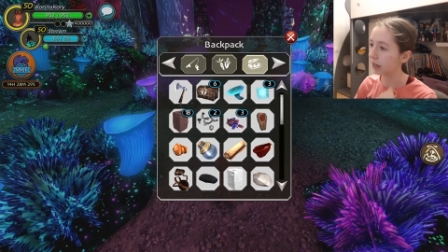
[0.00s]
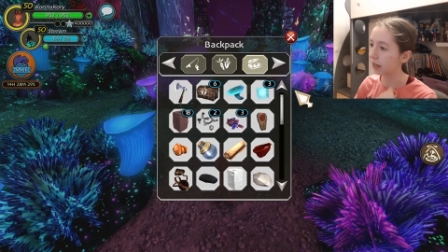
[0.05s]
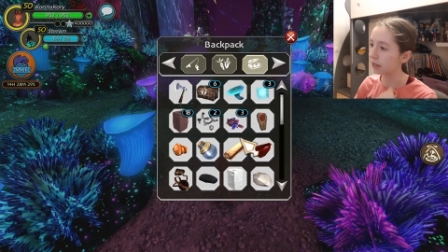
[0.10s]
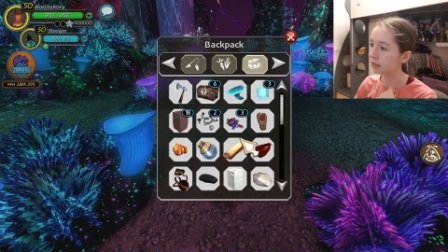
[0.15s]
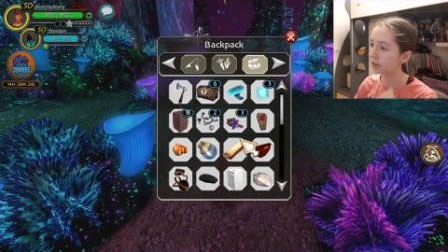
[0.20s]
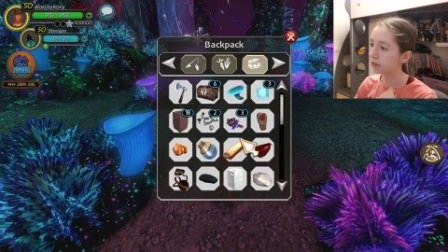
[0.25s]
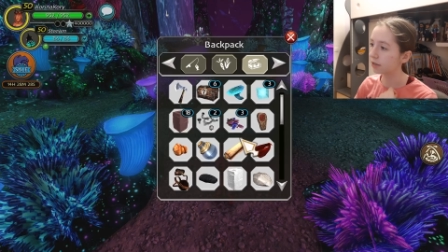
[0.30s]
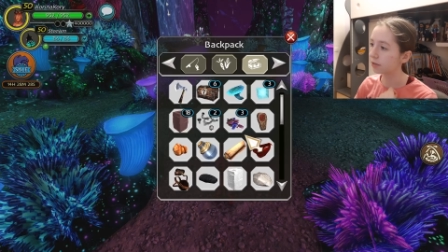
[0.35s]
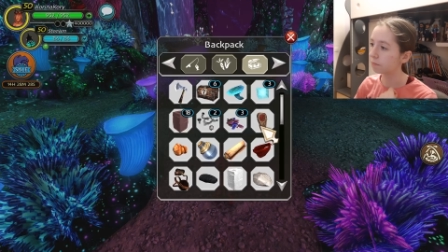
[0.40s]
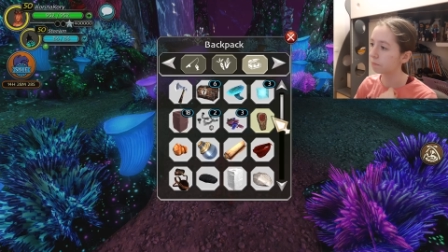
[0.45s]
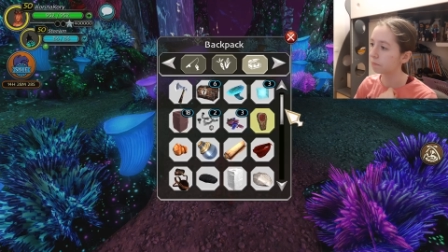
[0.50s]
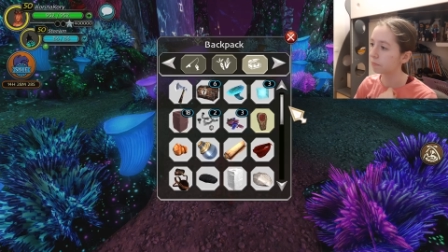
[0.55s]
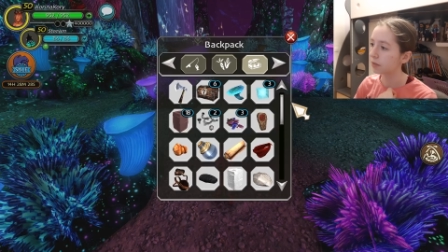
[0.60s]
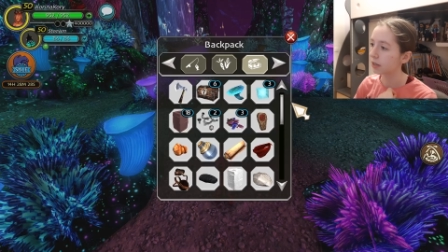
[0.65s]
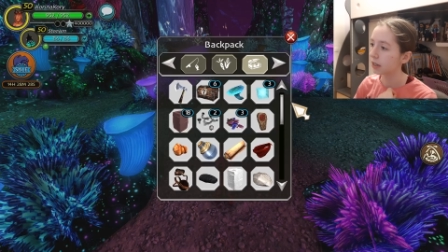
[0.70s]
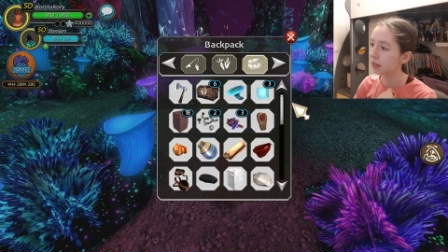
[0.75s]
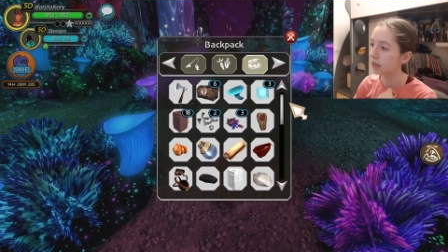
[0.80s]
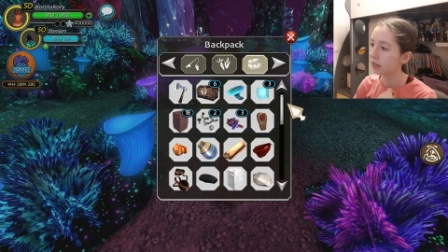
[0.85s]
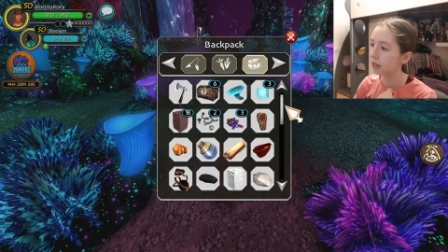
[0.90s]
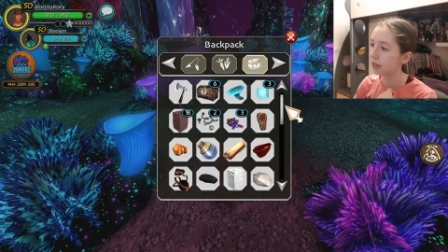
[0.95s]
nice.
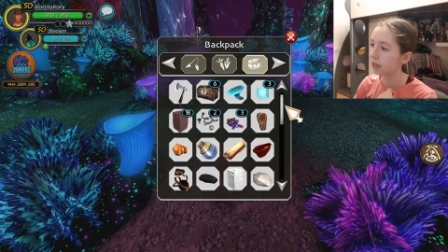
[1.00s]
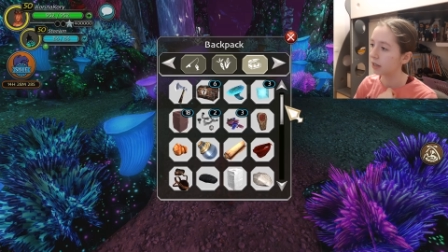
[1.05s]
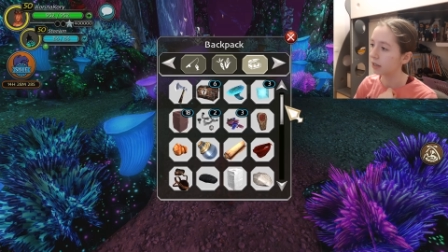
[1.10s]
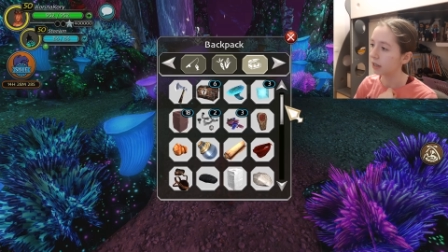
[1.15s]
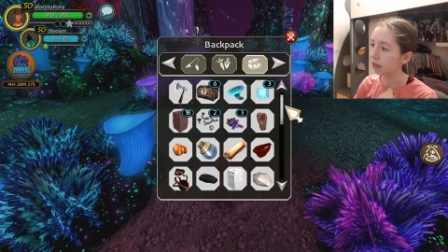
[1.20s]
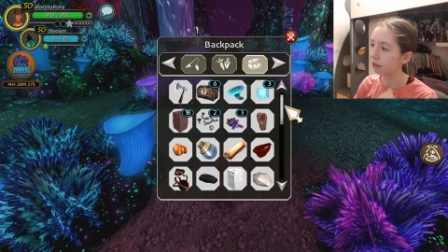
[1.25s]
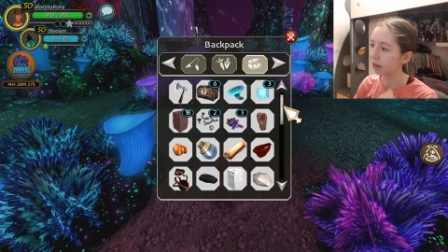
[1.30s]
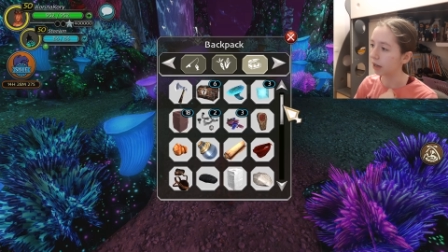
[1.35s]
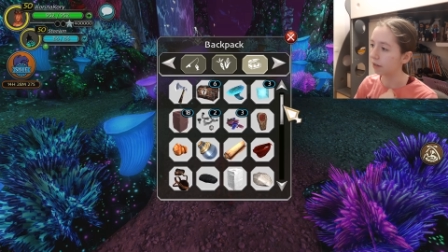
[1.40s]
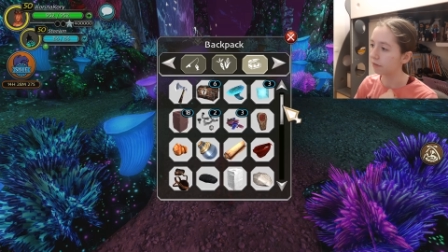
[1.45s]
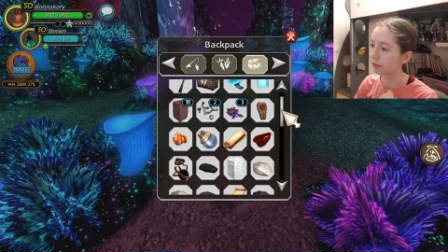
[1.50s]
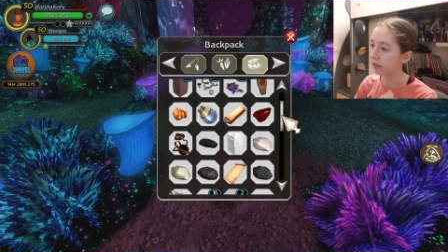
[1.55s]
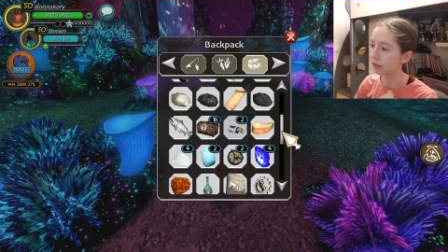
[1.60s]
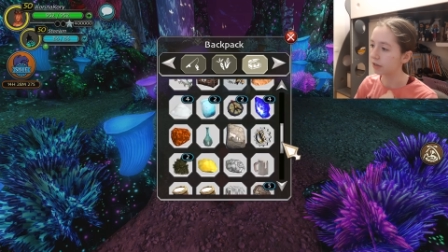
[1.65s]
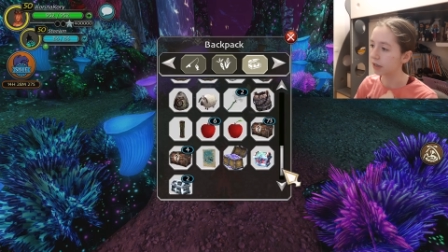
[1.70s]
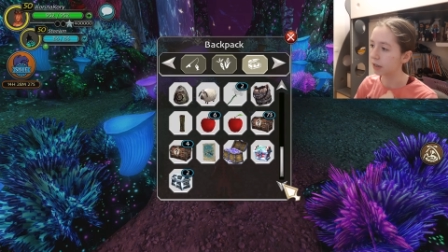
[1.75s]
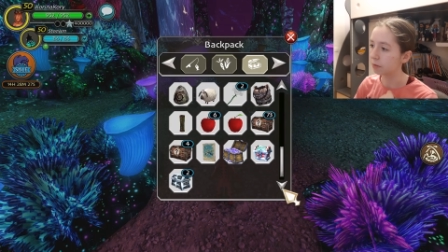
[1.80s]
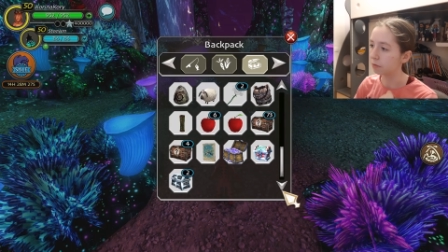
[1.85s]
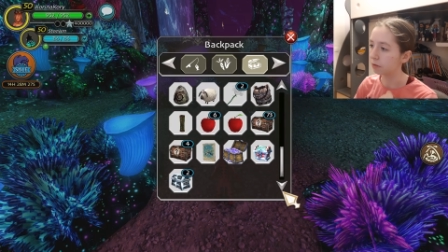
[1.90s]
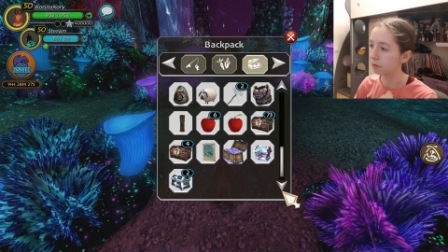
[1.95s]
Now I have this
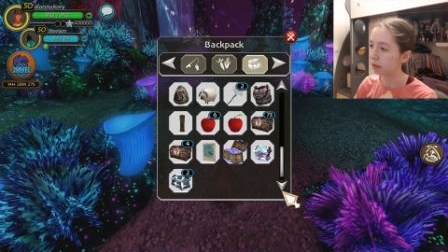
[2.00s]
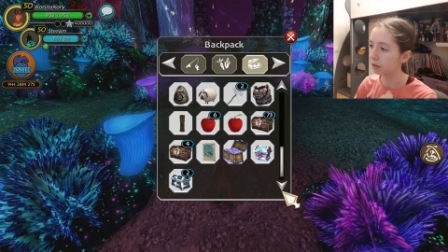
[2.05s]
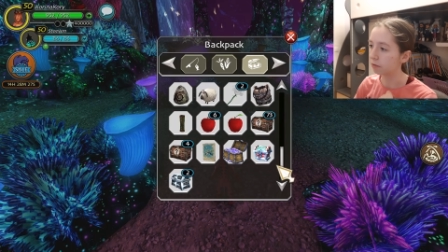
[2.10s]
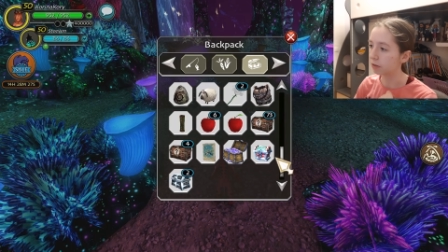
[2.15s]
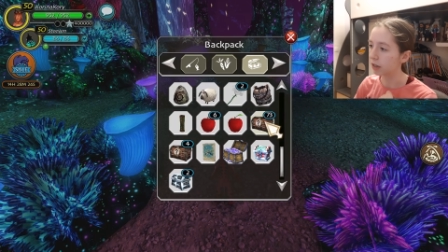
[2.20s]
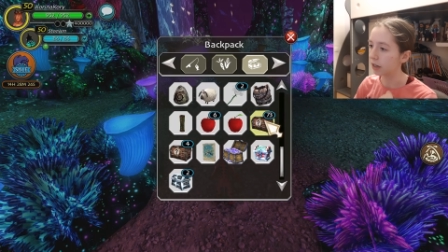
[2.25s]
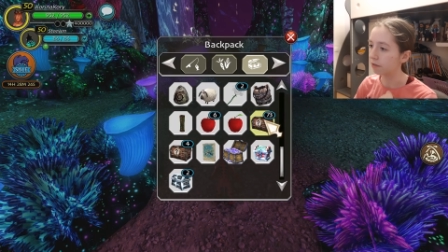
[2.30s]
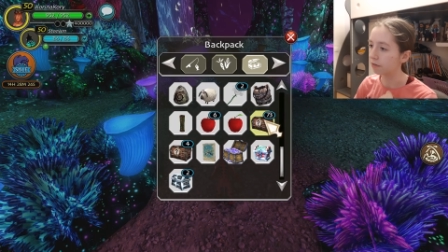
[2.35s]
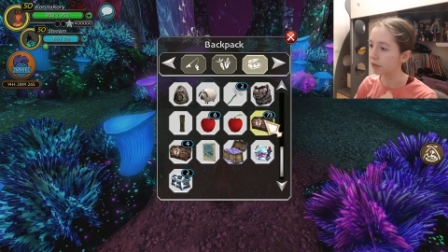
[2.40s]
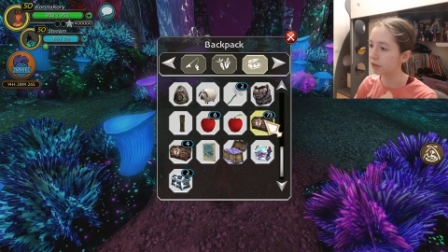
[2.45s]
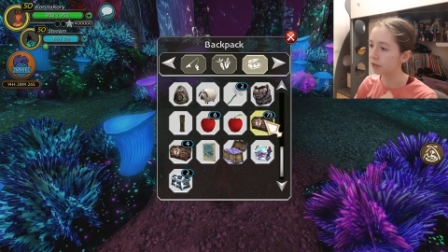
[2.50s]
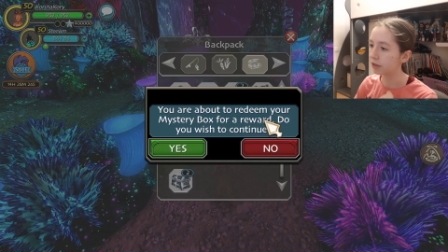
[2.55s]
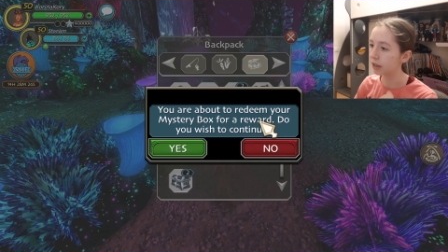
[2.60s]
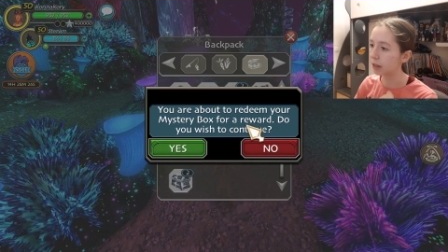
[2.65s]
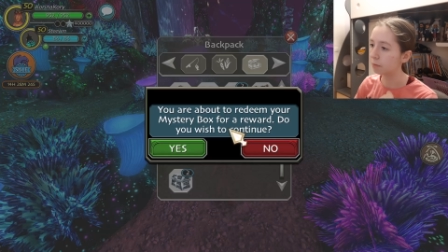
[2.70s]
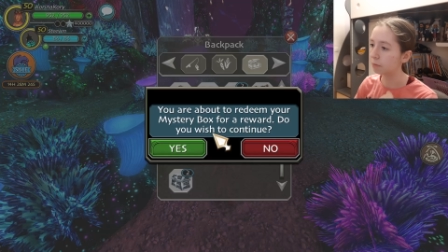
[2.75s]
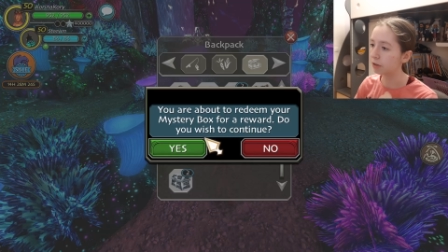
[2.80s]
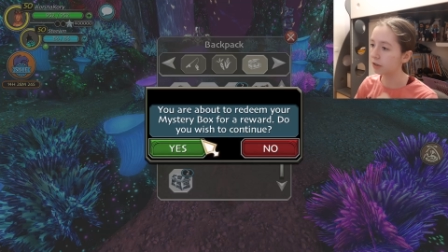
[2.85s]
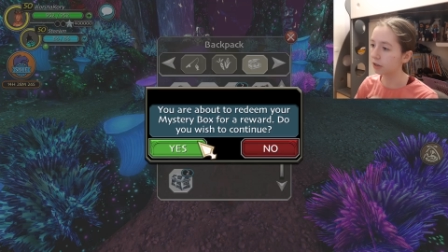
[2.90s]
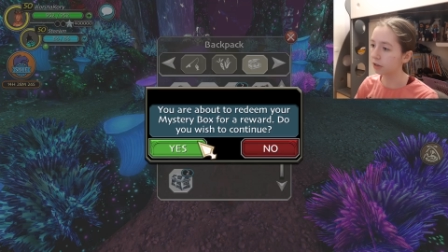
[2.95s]
stable at whatever.
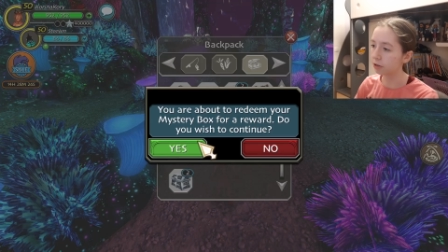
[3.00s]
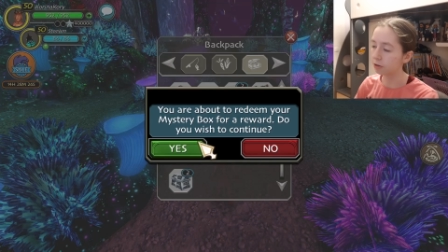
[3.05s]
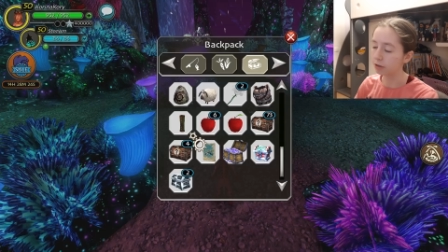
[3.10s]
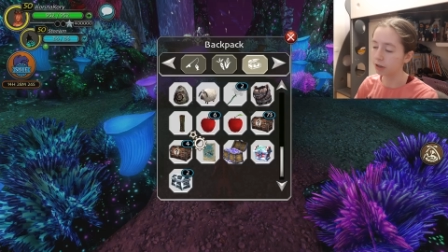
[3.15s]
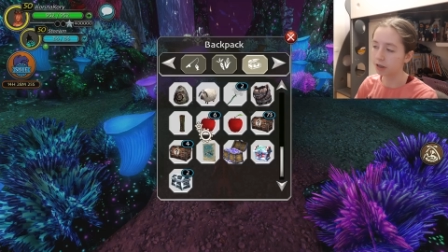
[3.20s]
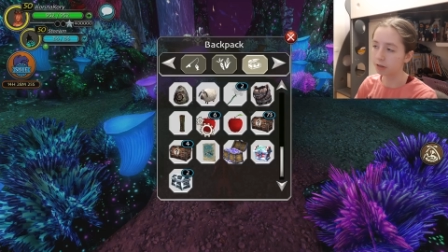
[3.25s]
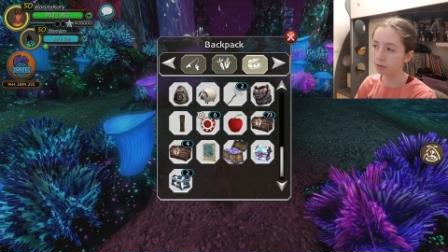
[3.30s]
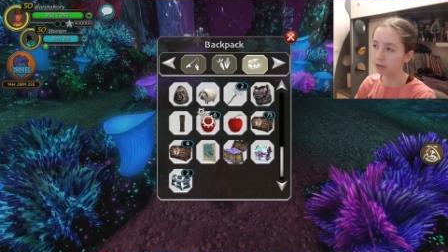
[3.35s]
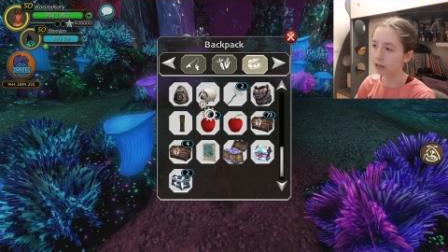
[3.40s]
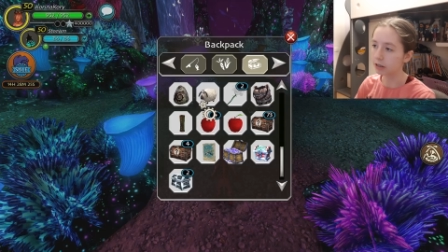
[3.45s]
Stables are always